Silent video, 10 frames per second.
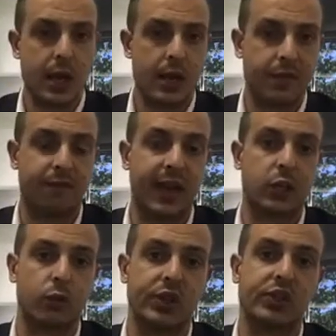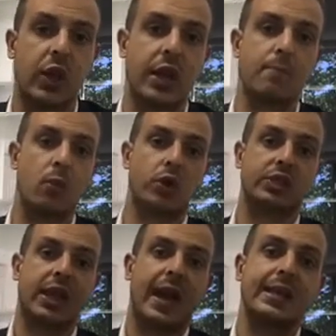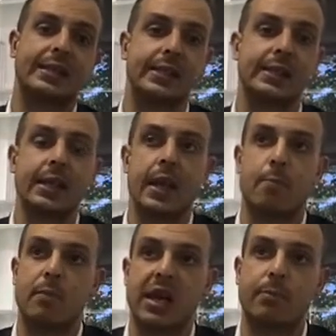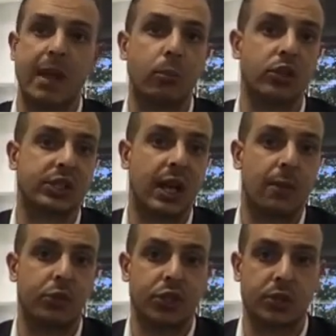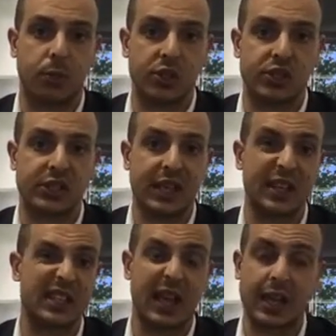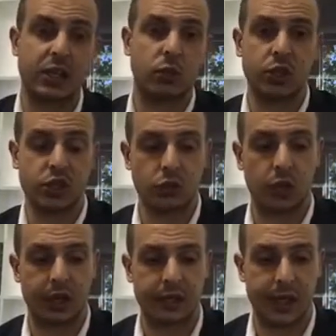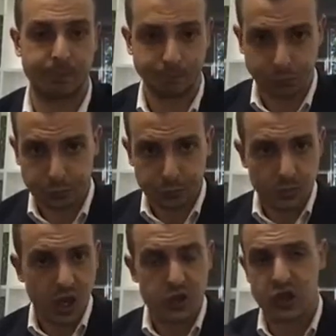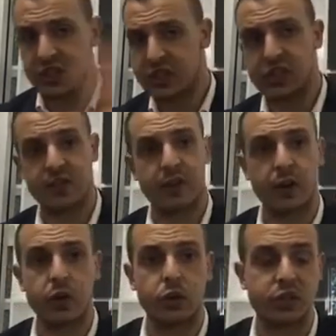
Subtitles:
The factor is though, in most cases, many people just can't put the deposits together to get into a deal like that. So this is a very good